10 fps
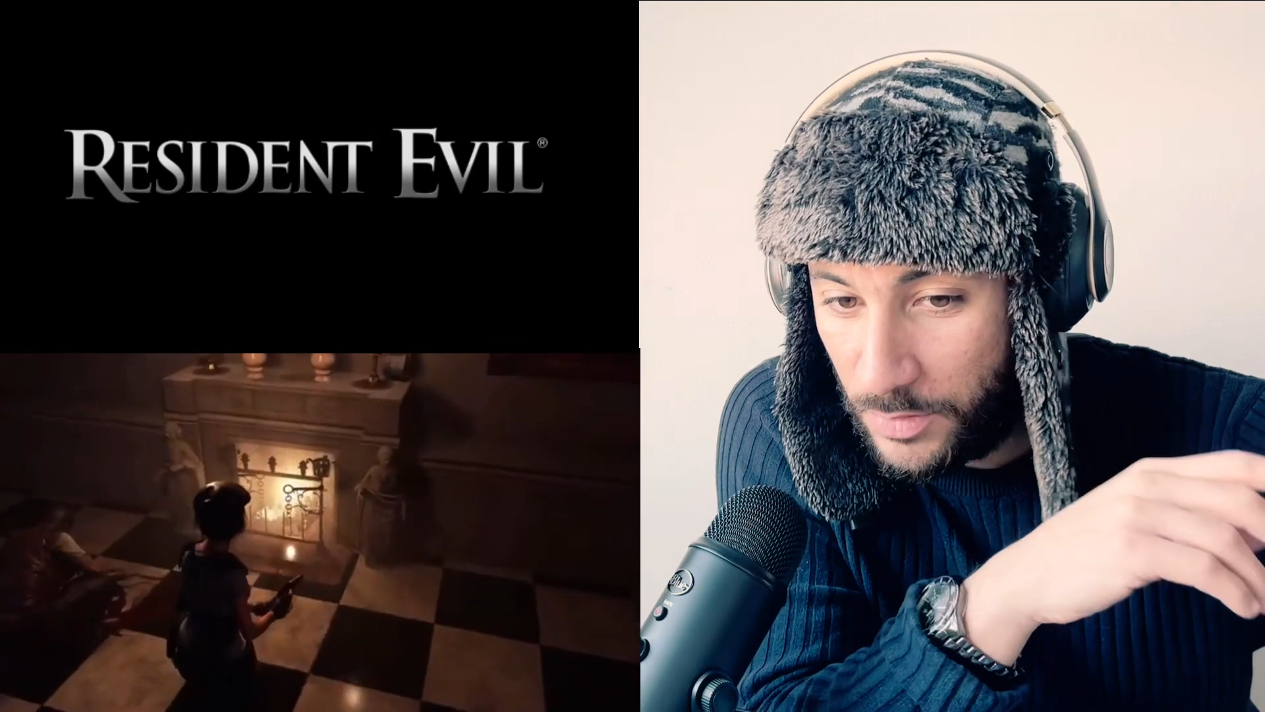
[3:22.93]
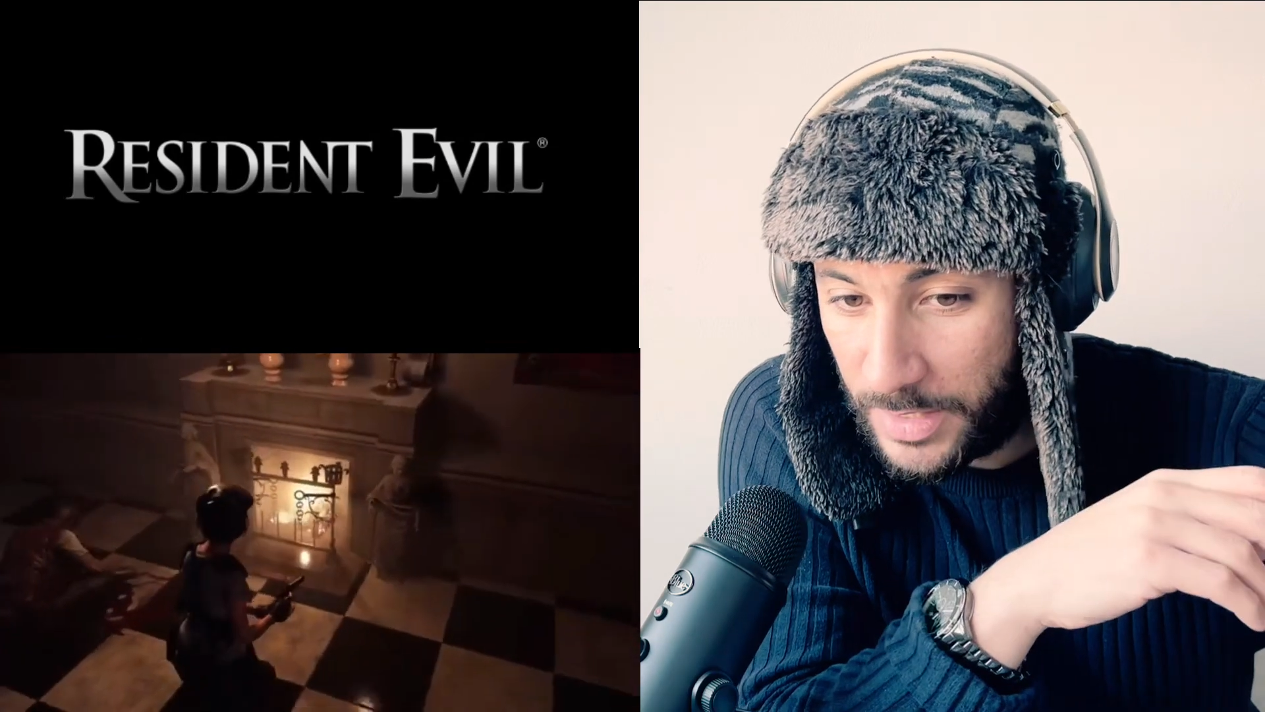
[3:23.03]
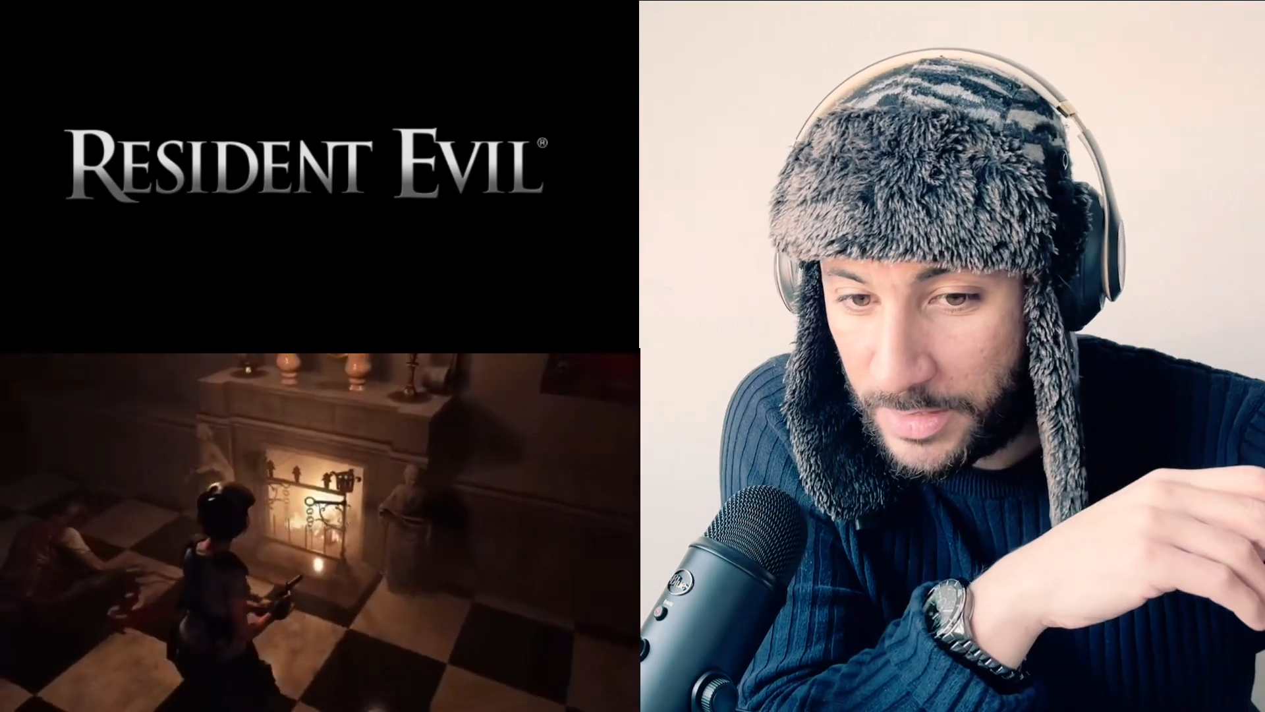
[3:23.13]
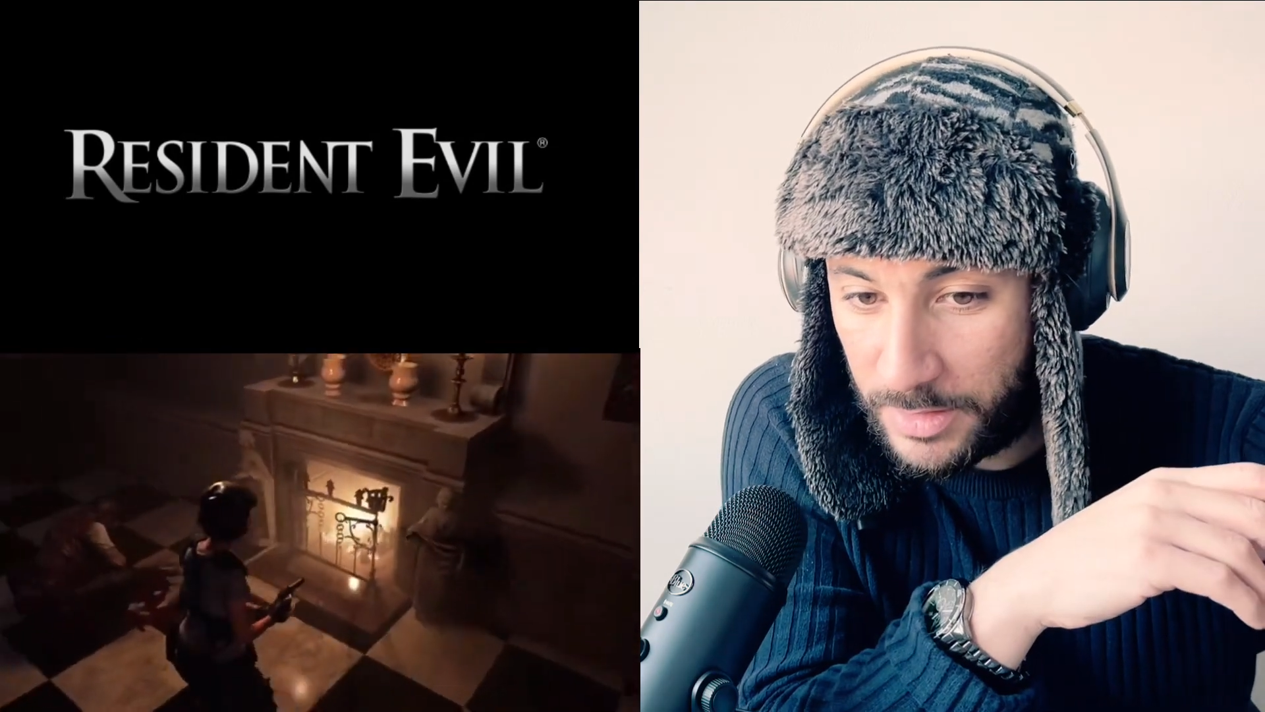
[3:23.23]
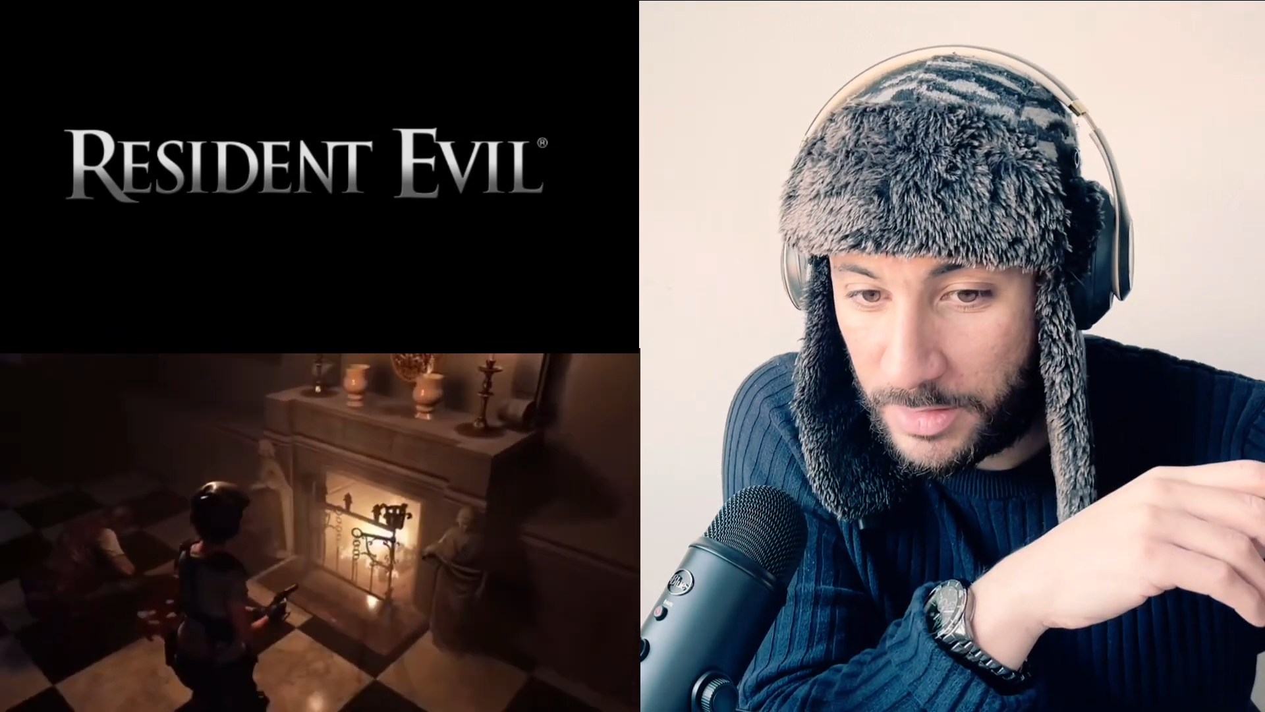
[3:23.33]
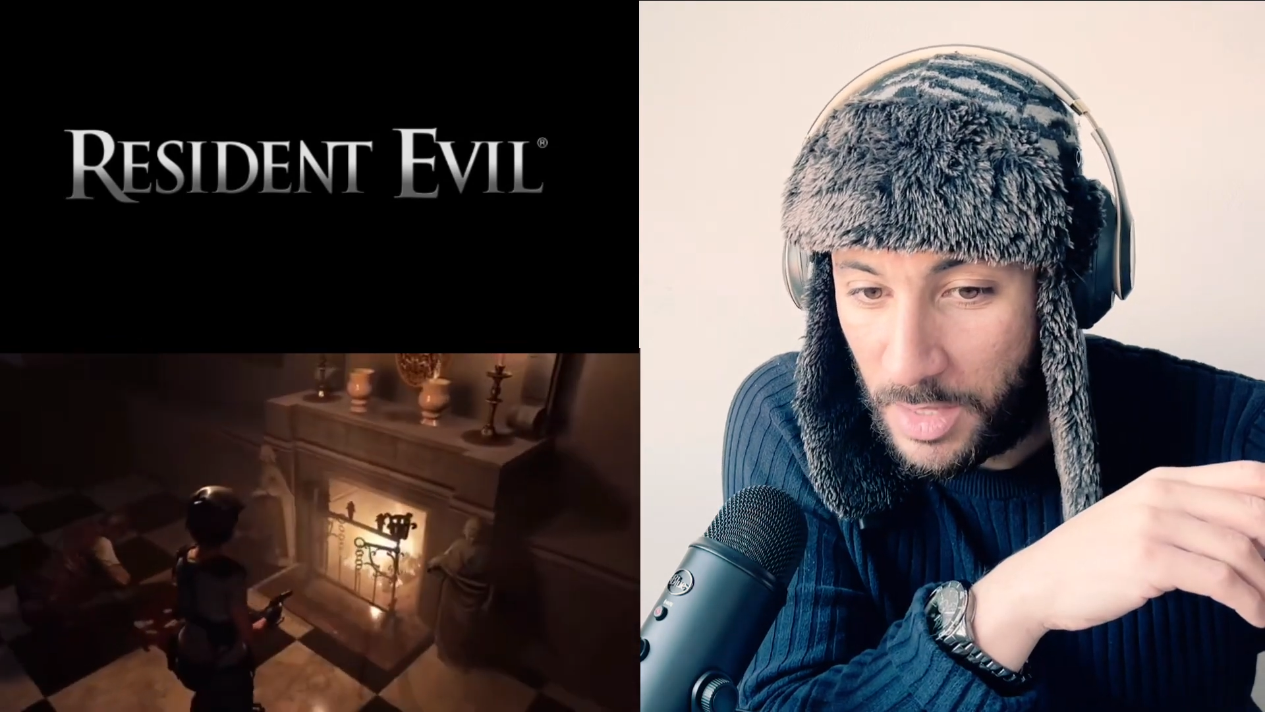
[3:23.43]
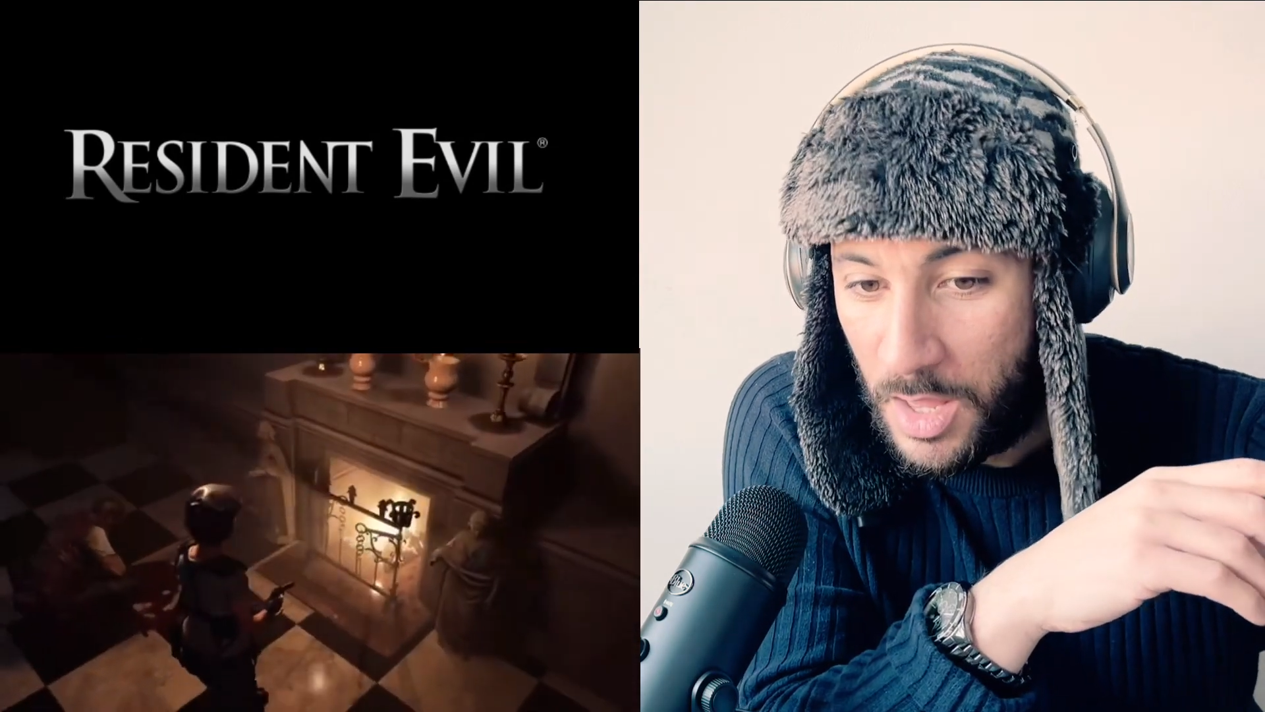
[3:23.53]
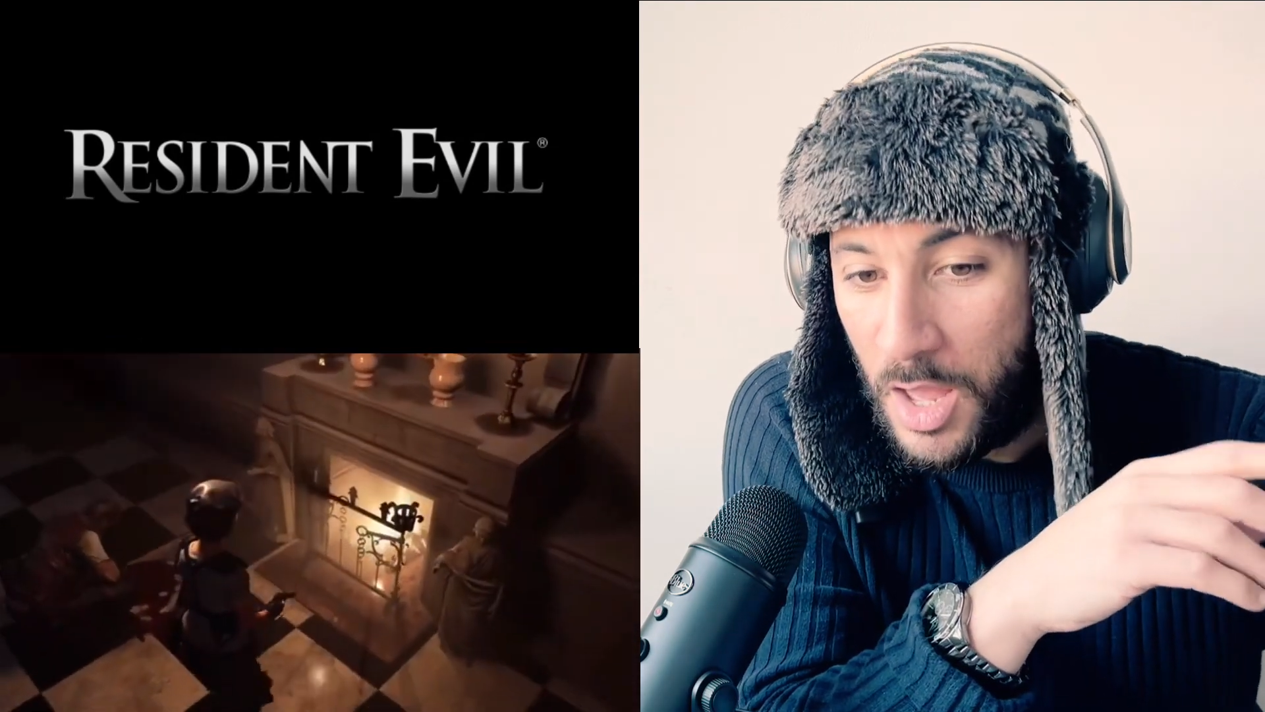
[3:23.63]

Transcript: this?